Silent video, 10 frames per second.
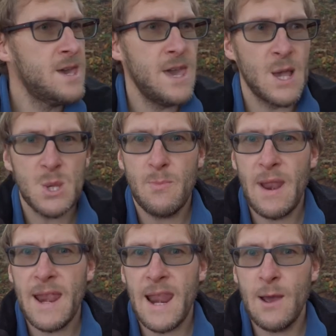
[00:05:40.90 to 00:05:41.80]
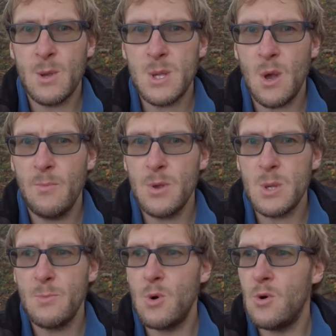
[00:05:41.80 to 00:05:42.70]
Yeah, so the plan now is I'll put
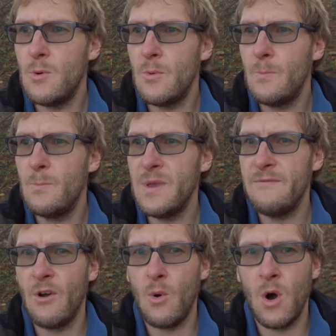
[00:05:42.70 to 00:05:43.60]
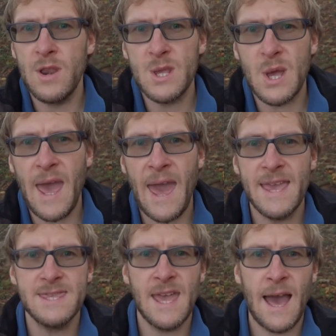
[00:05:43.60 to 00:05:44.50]
some more B-roll on as I
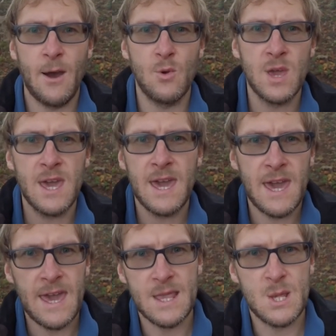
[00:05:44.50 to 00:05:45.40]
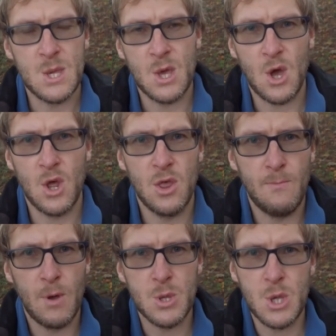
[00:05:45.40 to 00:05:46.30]
head down into the kind of
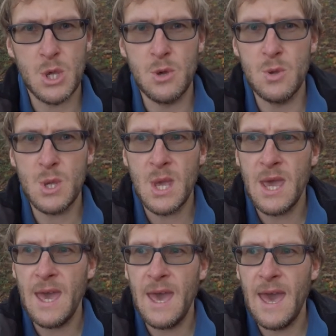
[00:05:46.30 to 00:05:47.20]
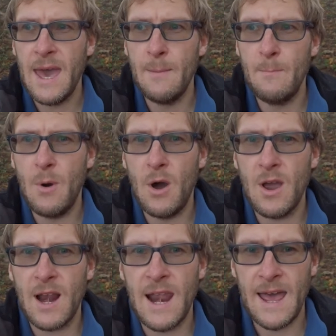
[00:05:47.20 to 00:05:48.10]
the Montacute
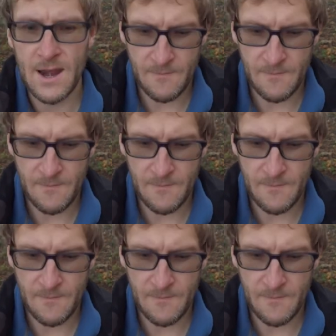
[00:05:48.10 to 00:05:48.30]
parkland.